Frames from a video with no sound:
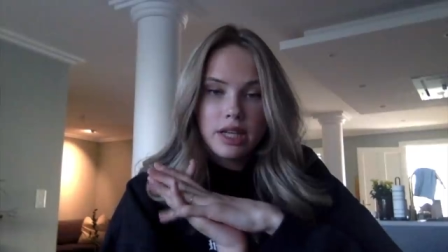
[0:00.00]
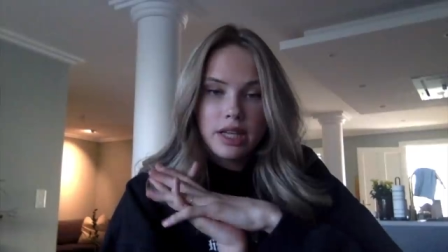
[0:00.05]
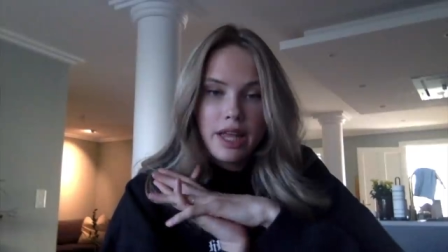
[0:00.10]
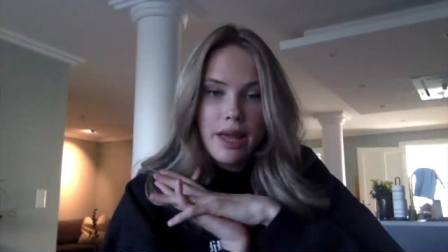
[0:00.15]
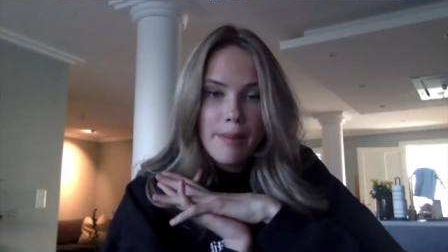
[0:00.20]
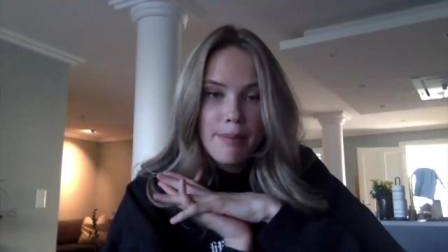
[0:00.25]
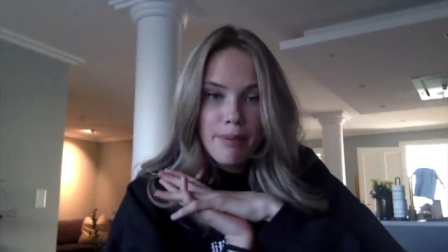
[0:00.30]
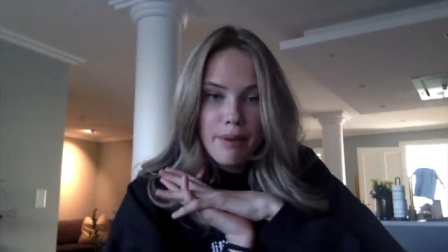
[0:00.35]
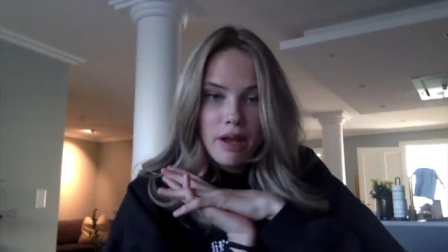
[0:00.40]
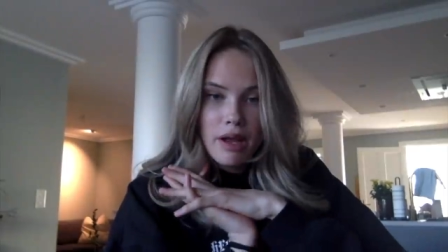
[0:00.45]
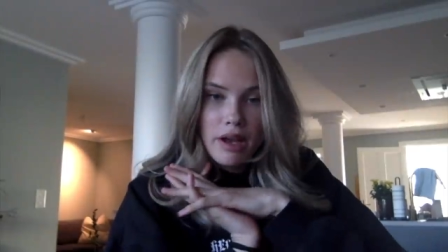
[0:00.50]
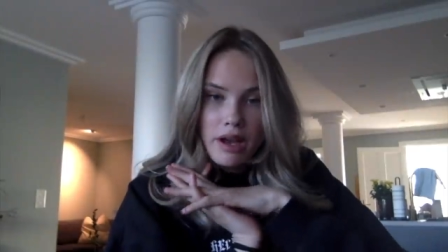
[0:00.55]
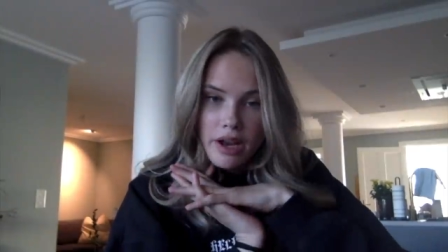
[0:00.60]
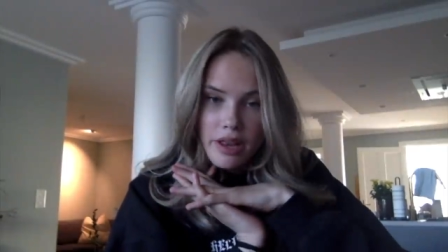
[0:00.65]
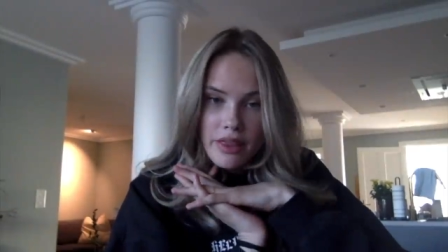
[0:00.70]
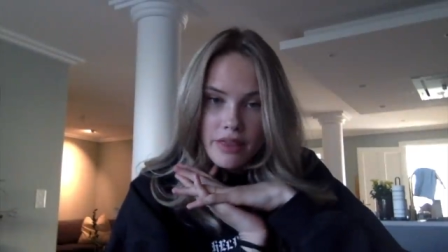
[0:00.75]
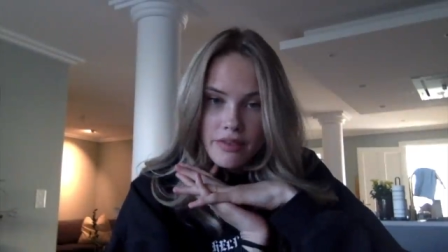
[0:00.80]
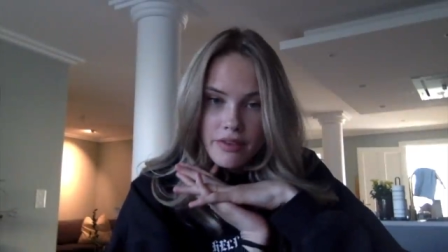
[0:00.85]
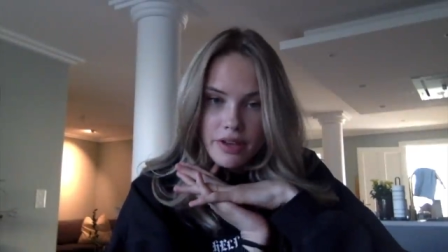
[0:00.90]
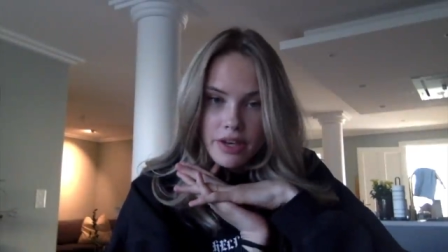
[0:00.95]
clap a lot
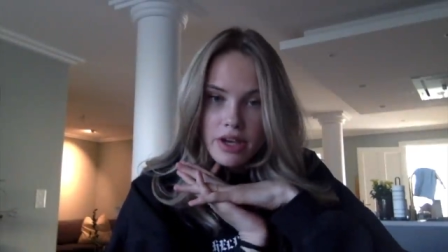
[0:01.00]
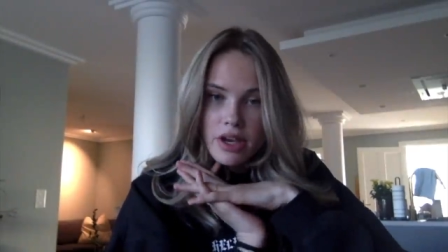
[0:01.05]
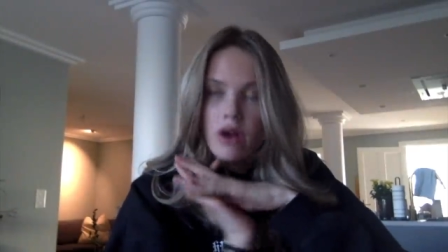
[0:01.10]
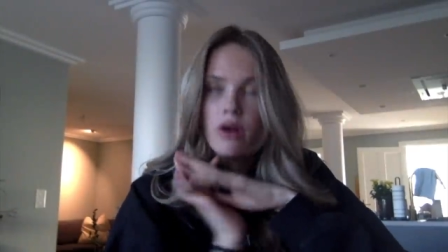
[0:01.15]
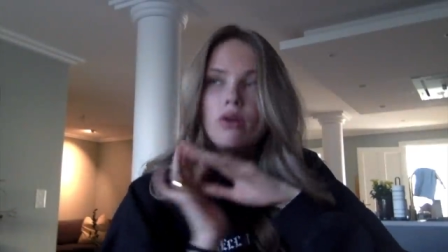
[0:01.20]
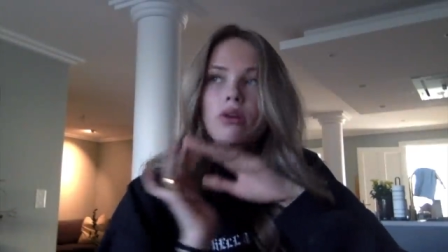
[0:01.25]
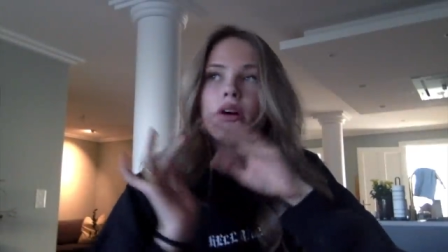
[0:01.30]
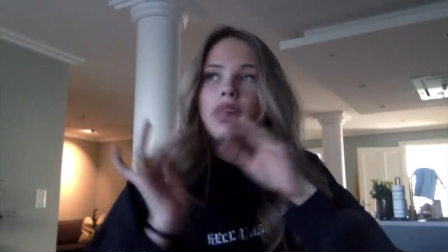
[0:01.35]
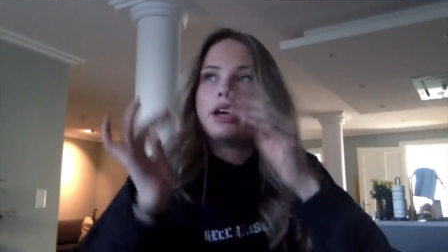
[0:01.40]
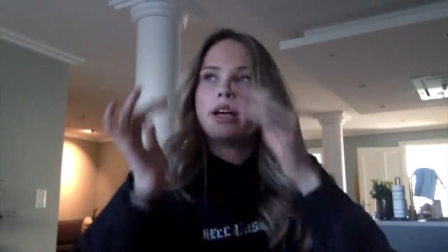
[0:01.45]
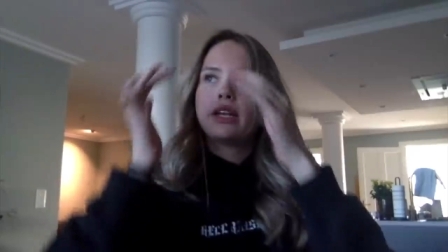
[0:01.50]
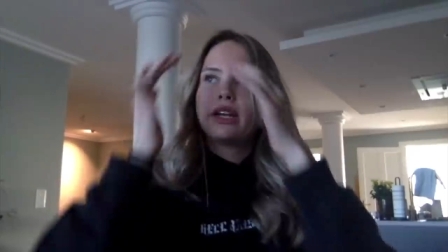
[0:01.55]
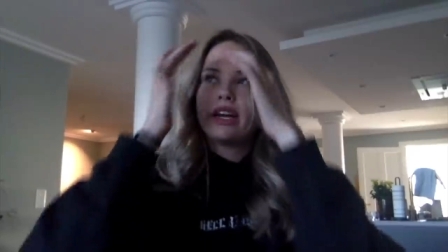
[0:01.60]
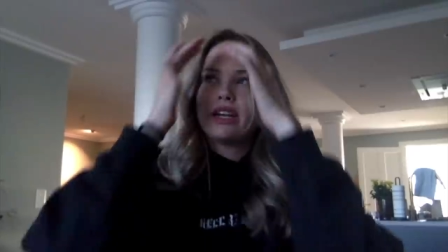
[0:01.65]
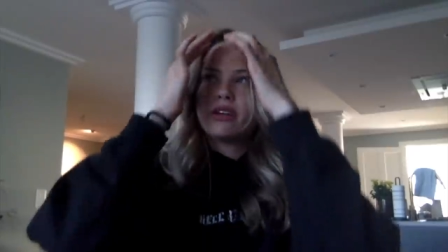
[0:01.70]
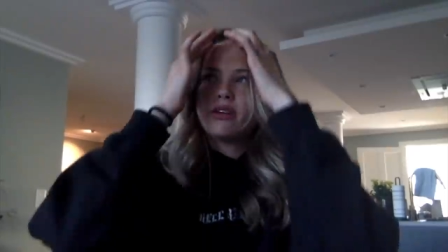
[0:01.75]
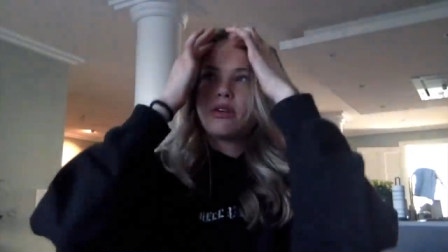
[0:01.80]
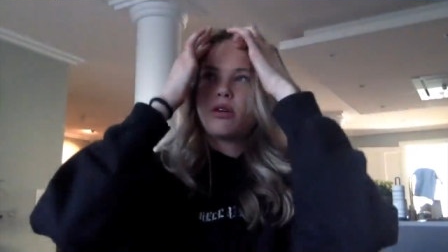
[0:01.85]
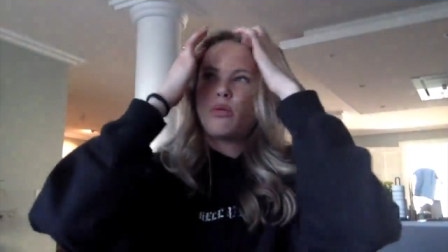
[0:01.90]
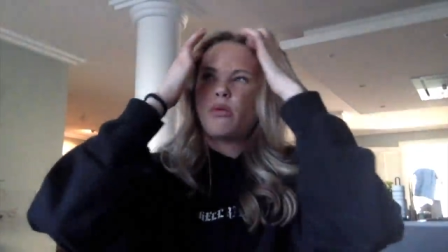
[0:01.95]
in the video and
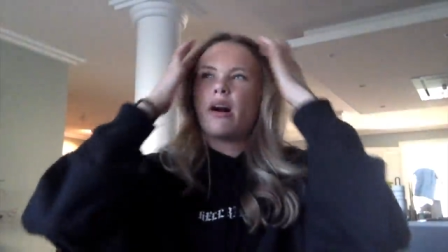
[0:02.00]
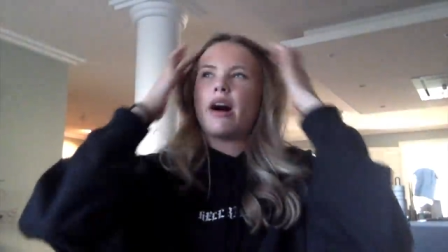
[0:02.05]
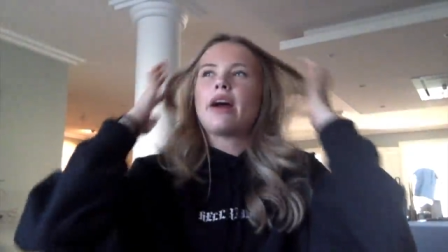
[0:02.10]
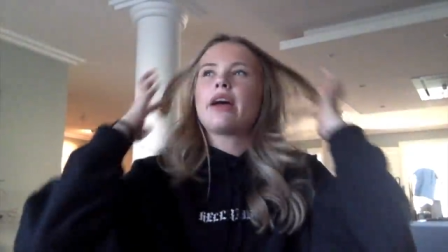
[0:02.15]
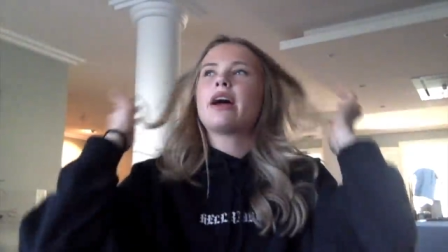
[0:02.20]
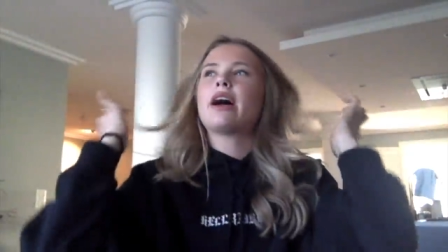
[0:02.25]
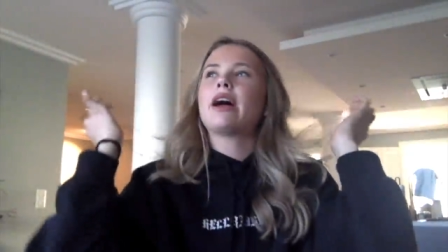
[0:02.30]
I don't know why.